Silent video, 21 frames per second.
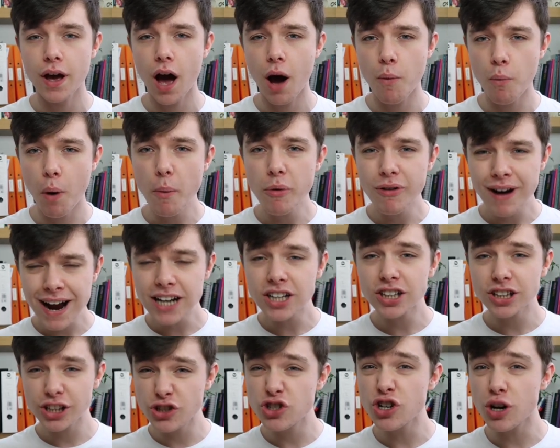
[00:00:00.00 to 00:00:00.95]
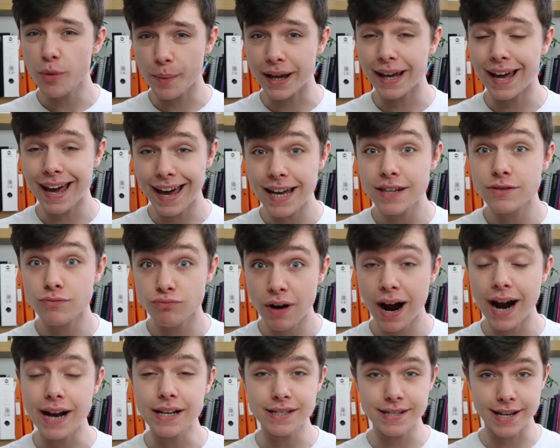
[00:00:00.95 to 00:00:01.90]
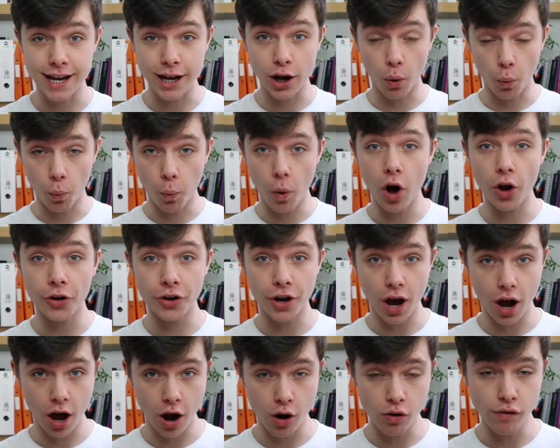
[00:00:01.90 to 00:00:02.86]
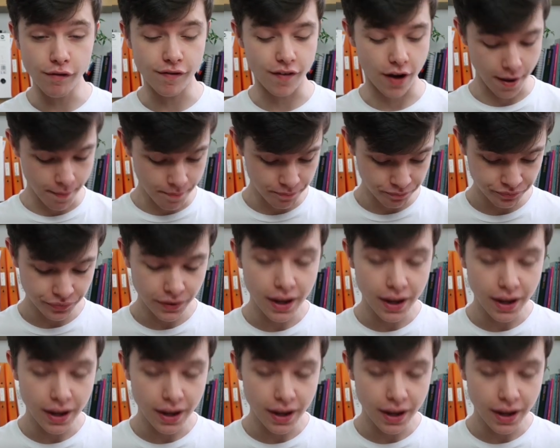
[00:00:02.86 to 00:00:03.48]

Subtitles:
And what we're actually doing is writing 1 over